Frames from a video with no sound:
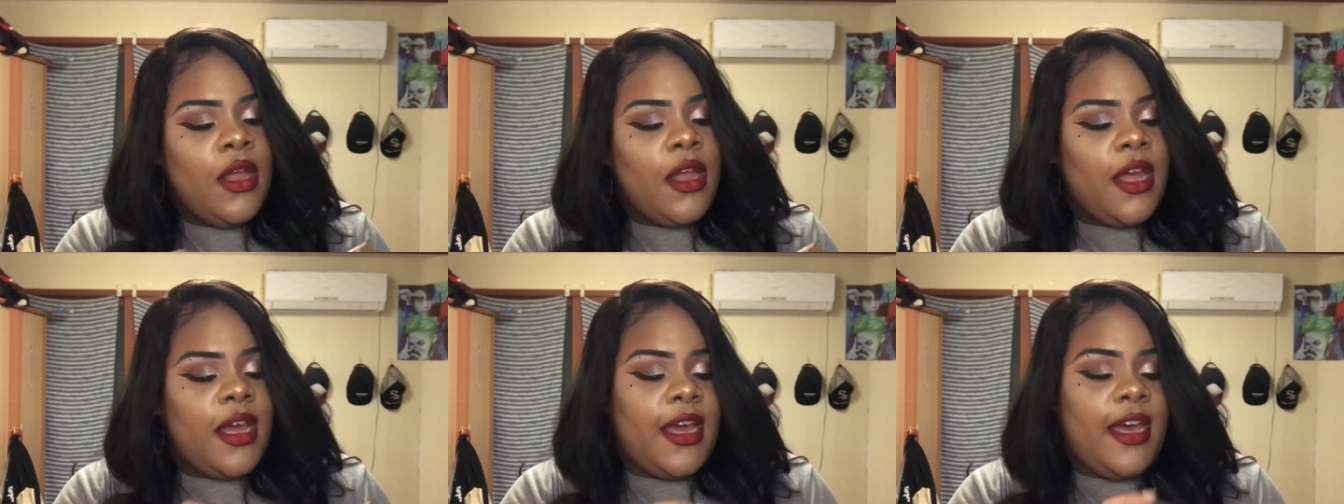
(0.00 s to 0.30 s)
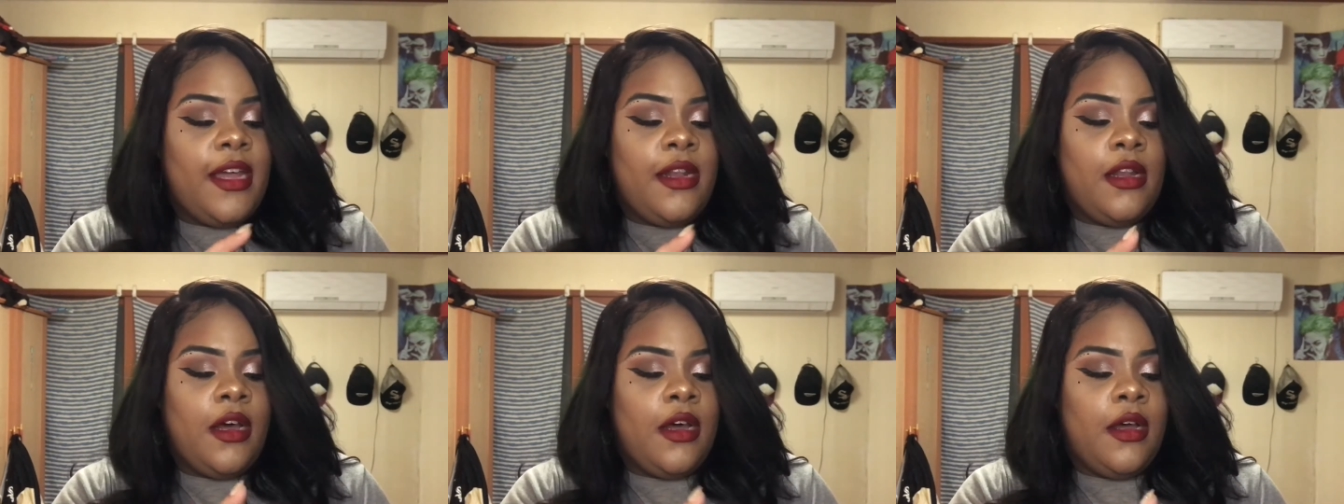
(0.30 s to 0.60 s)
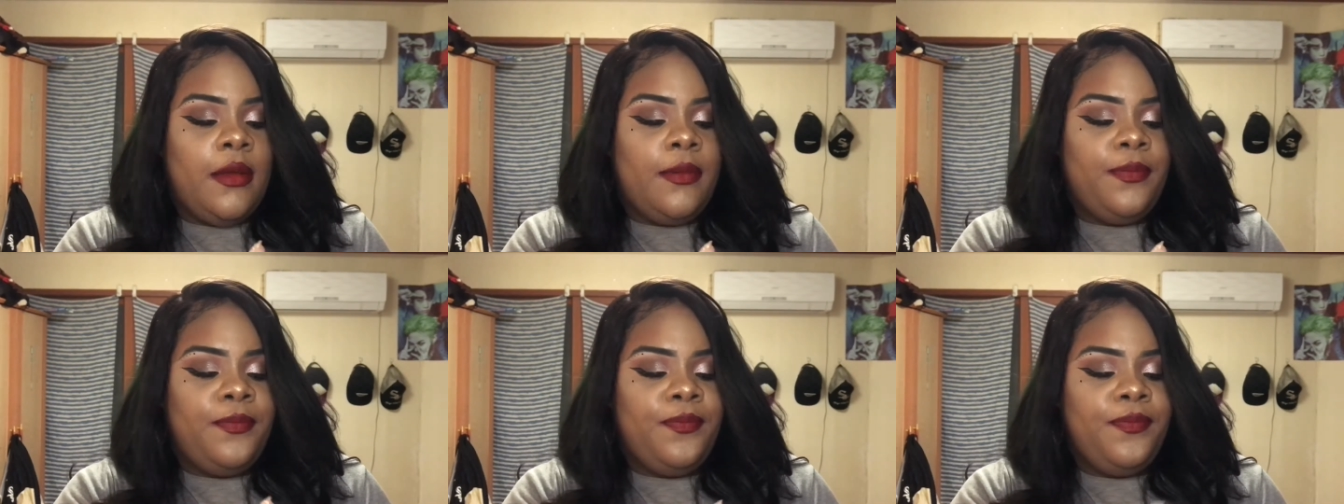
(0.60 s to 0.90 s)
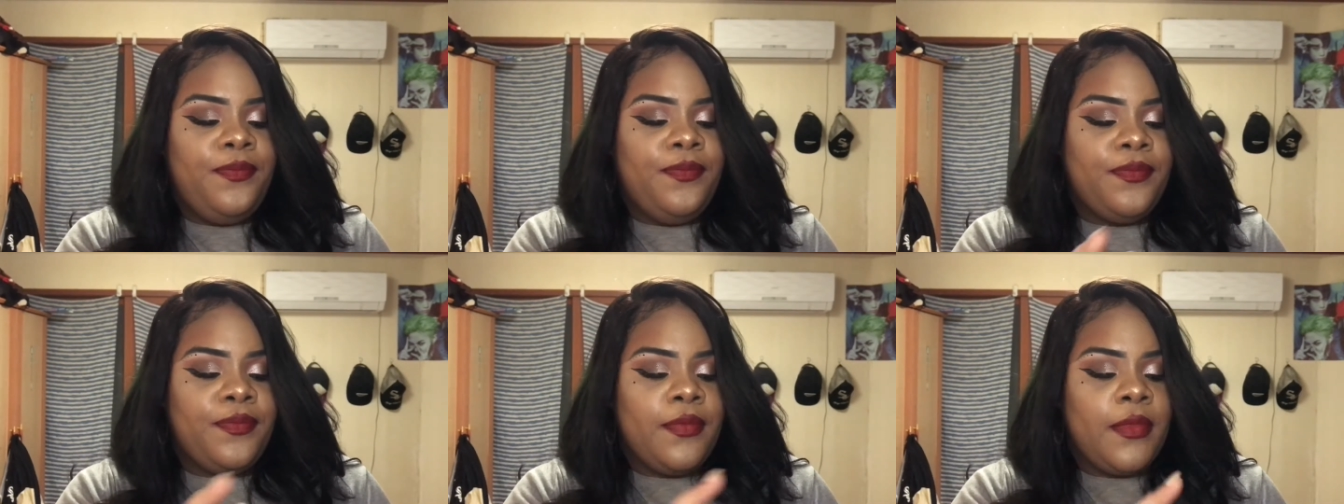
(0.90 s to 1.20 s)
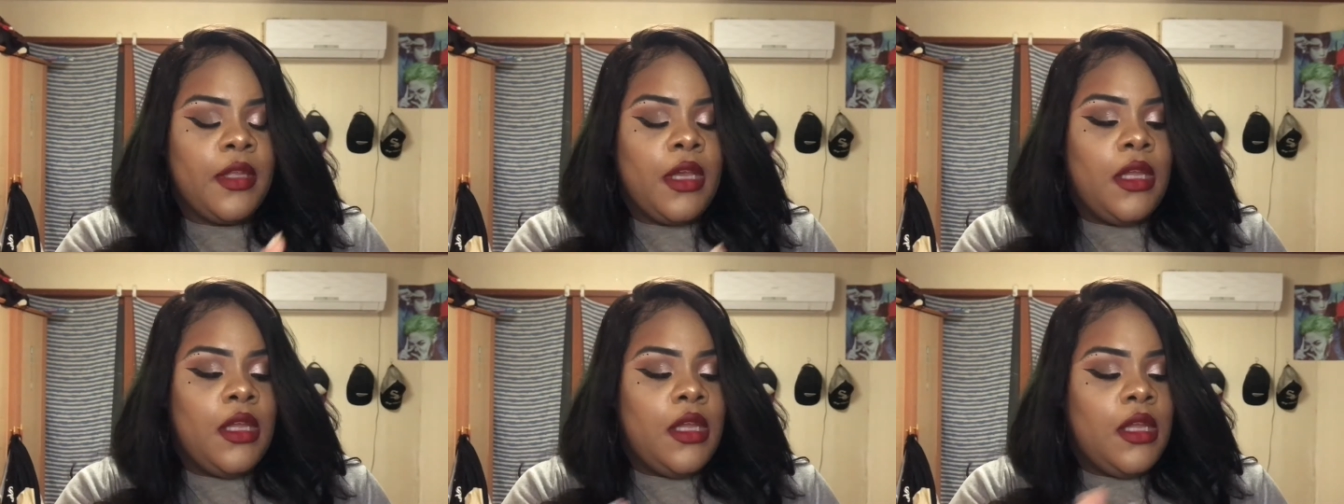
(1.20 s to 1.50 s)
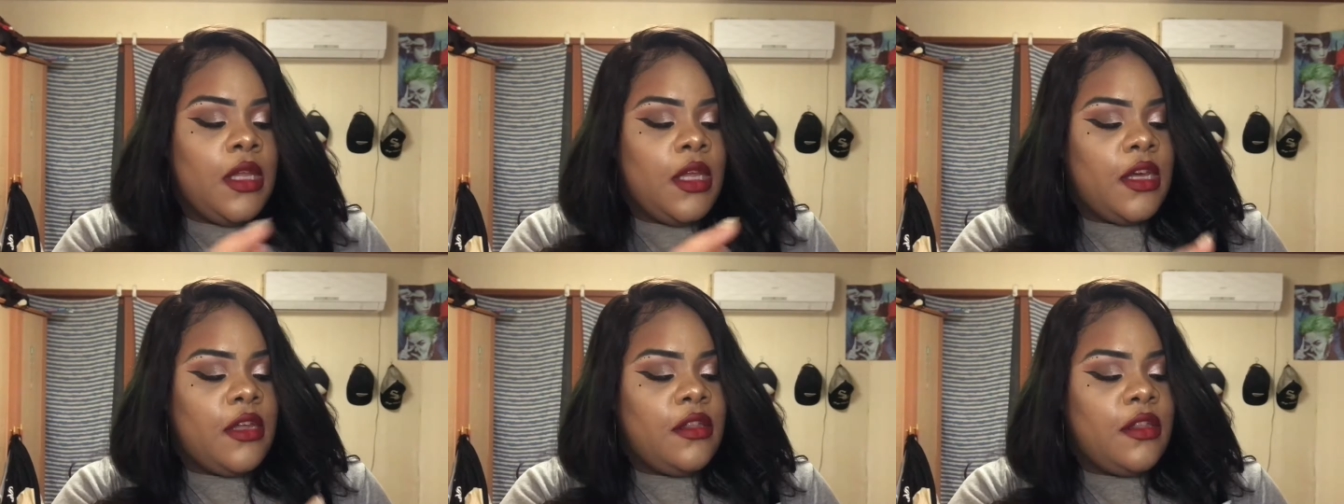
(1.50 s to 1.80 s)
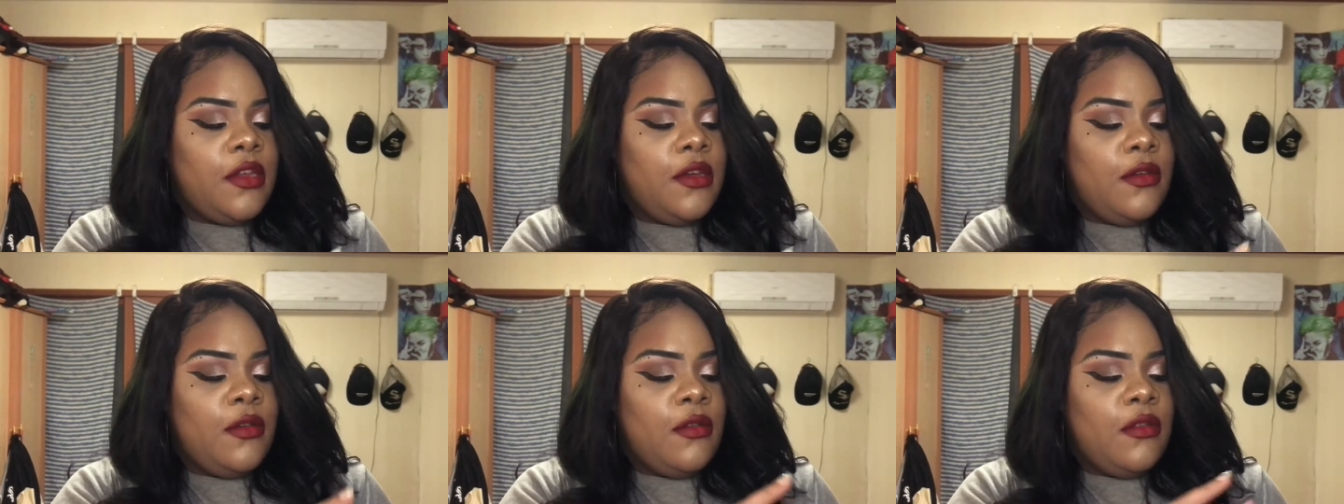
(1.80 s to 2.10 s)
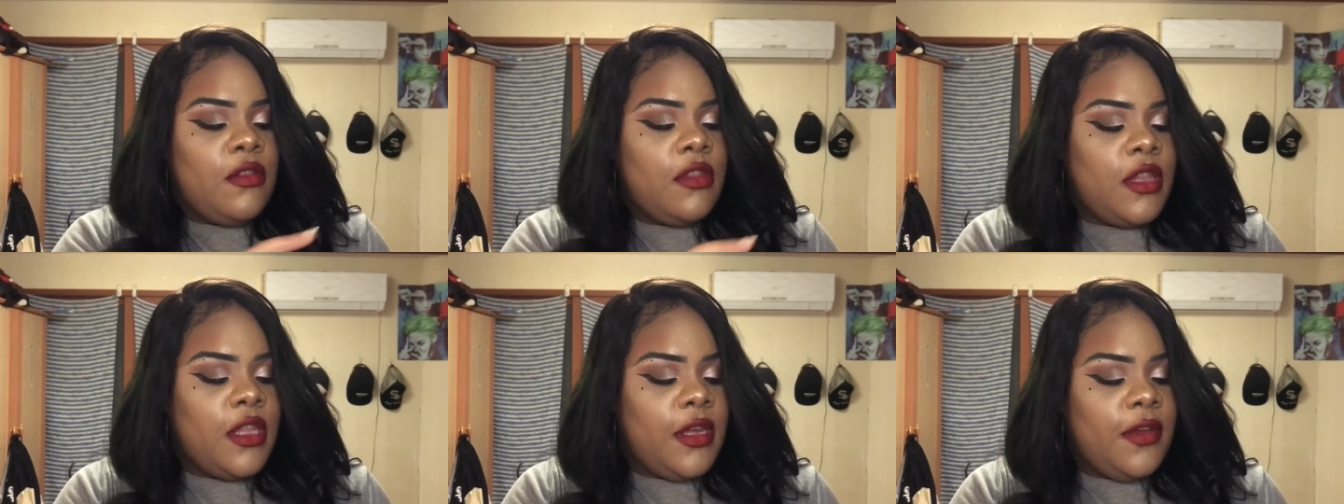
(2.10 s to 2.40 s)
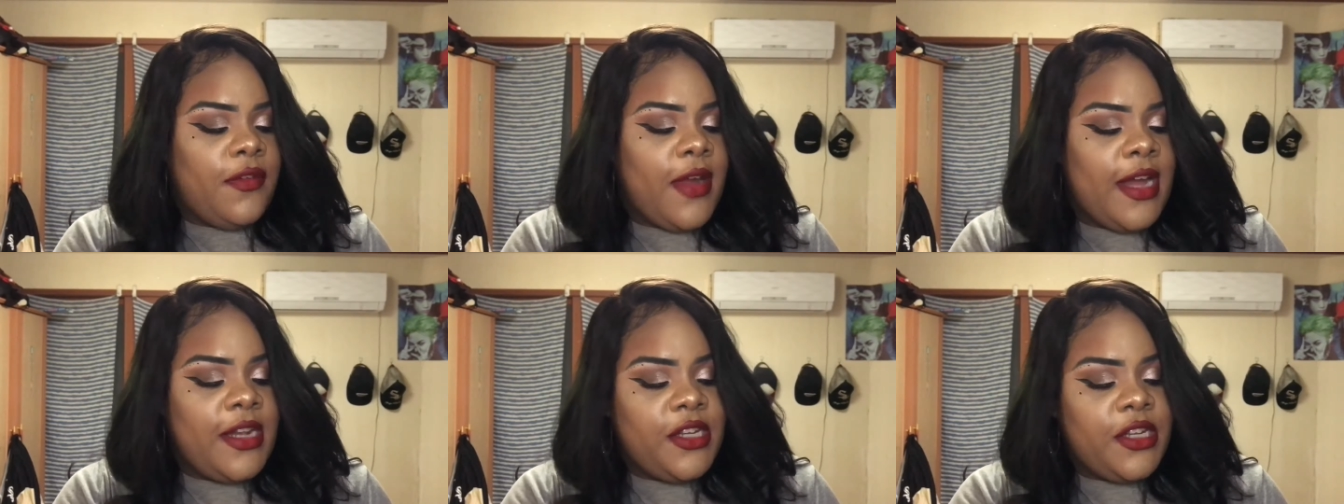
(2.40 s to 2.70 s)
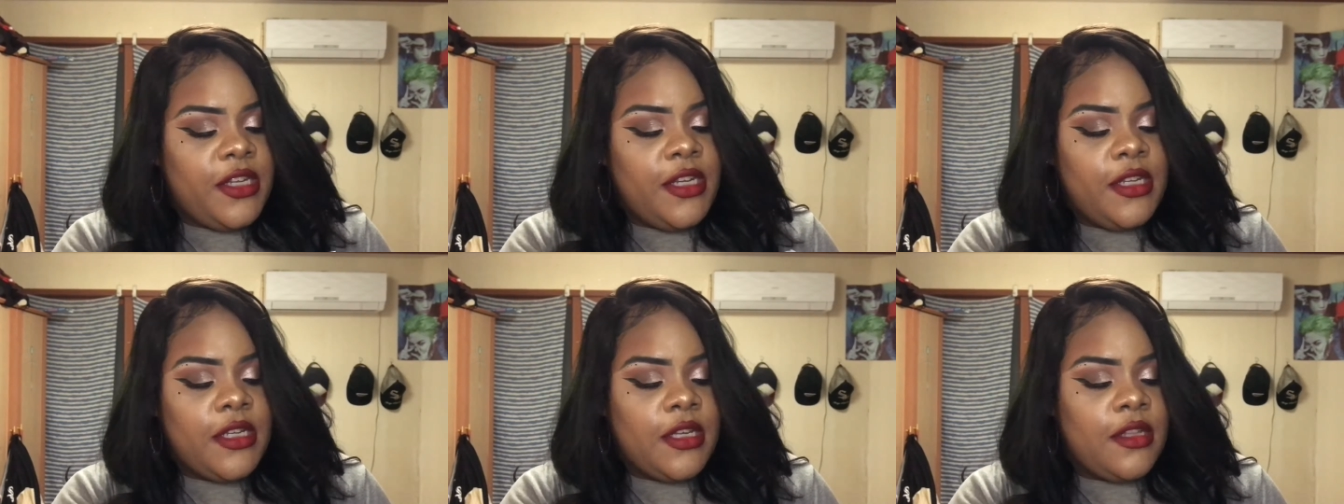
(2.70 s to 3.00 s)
Again, excuse the ratchetness,